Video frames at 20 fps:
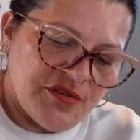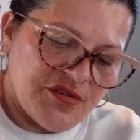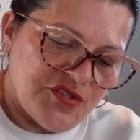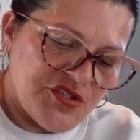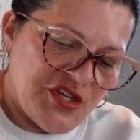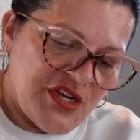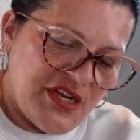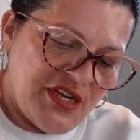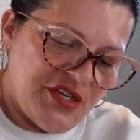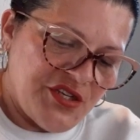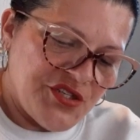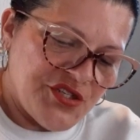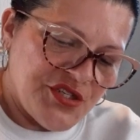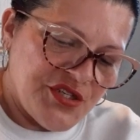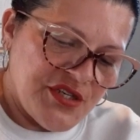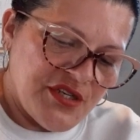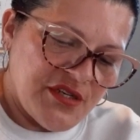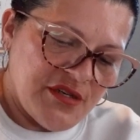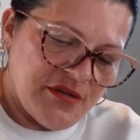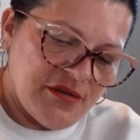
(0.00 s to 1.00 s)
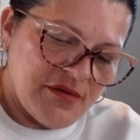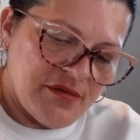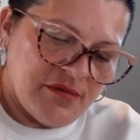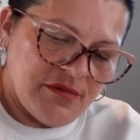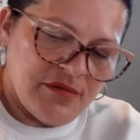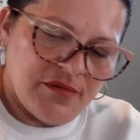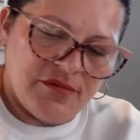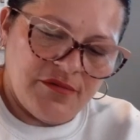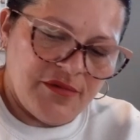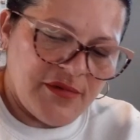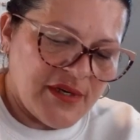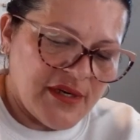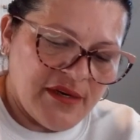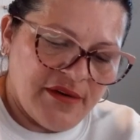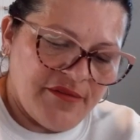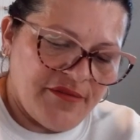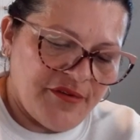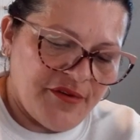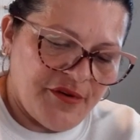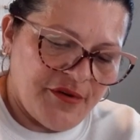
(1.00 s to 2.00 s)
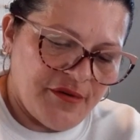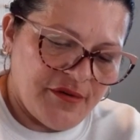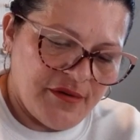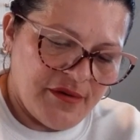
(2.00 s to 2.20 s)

change it or whatever.